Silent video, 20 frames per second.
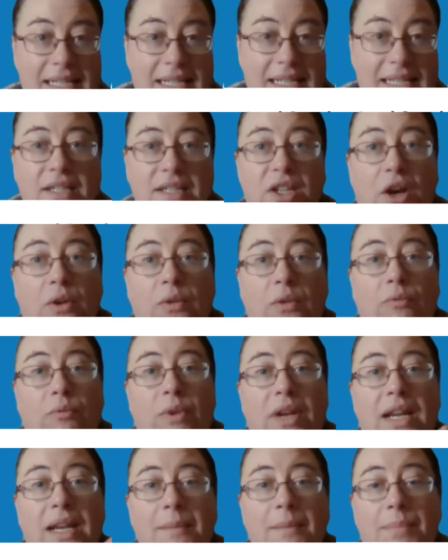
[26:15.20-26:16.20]
Yes, so
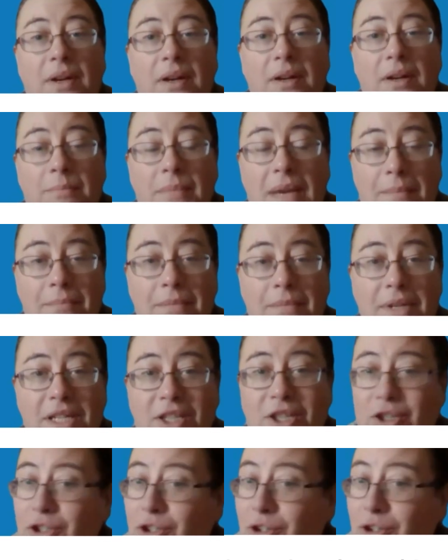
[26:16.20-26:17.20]
REBA
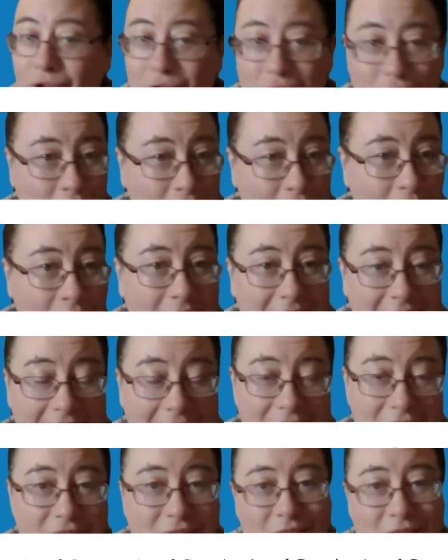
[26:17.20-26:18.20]
members, you do not
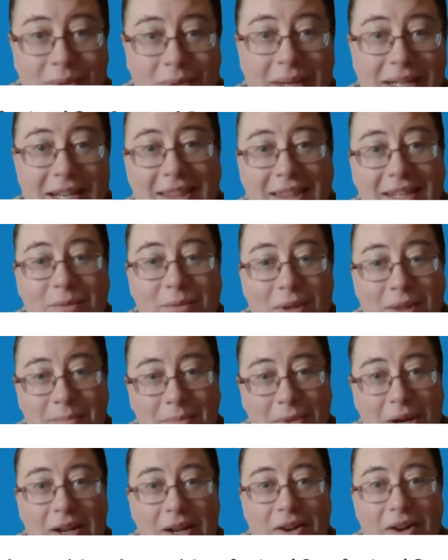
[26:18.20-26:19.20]
need to do anything
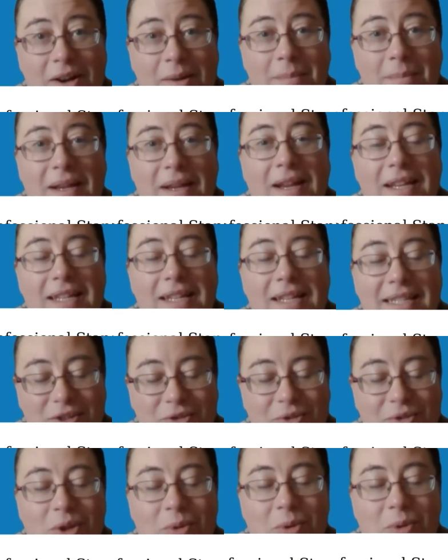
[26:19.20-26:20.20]
with MyARB
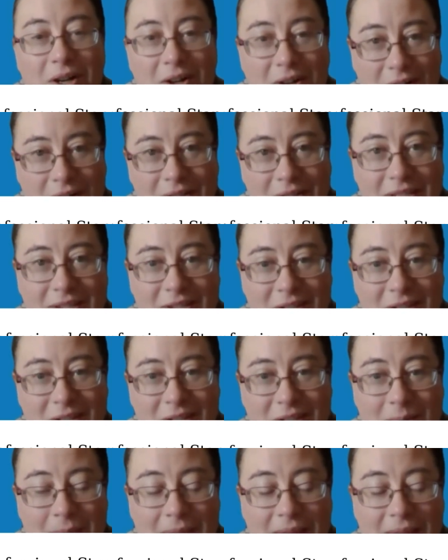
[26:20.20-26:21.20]
until you are asked
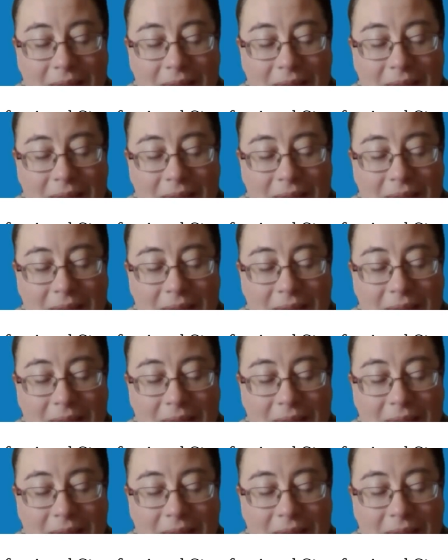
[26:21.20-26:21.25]
to.